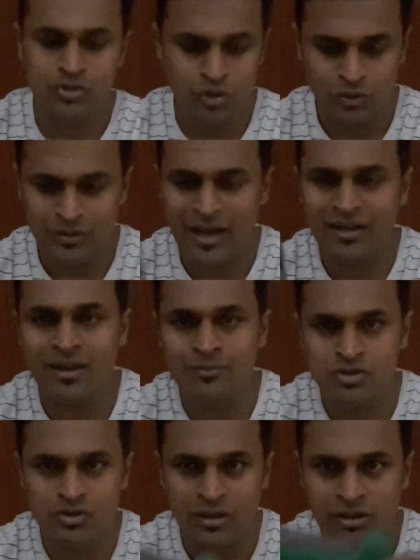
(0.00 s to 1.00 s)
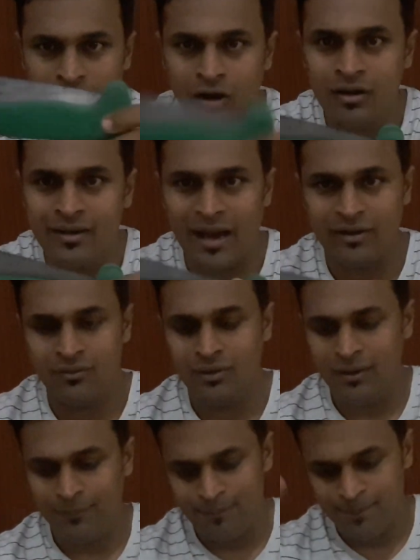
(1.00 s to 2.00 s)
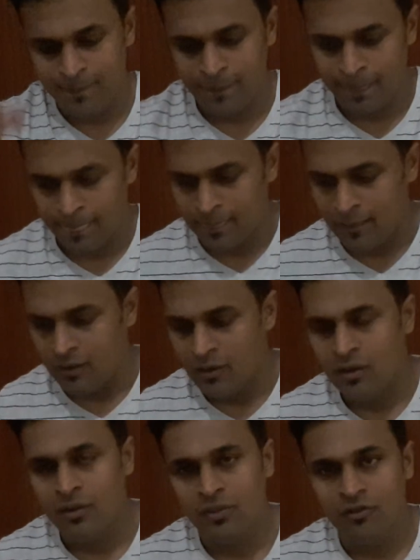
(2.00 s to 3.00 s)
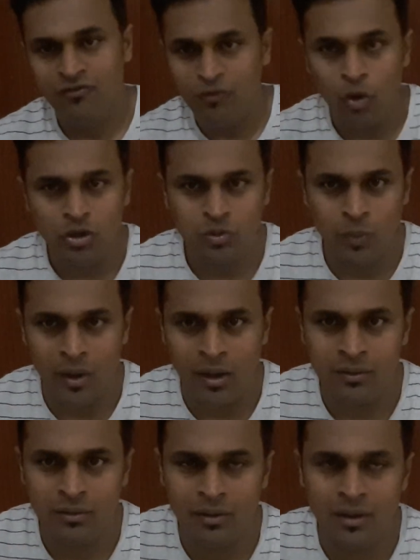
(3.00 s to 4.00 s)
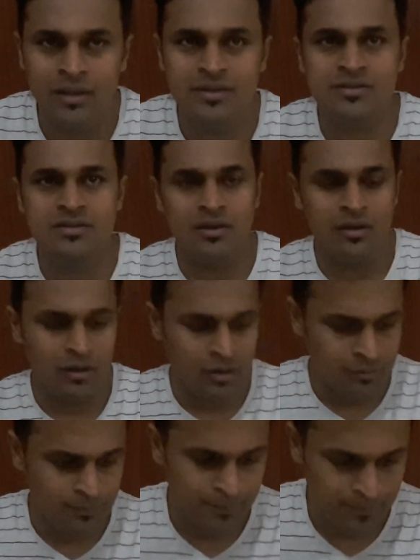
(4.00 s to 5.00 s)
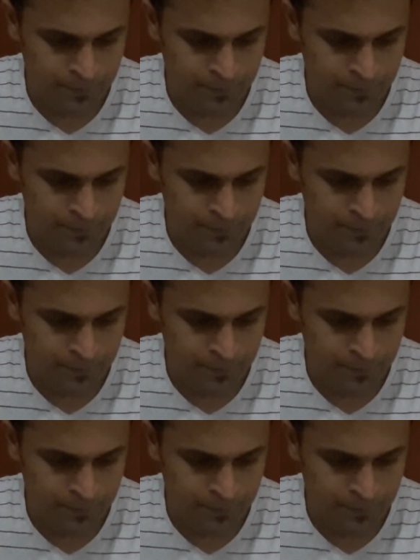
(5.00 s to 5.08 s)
So that comes to the third category. The fourth one is I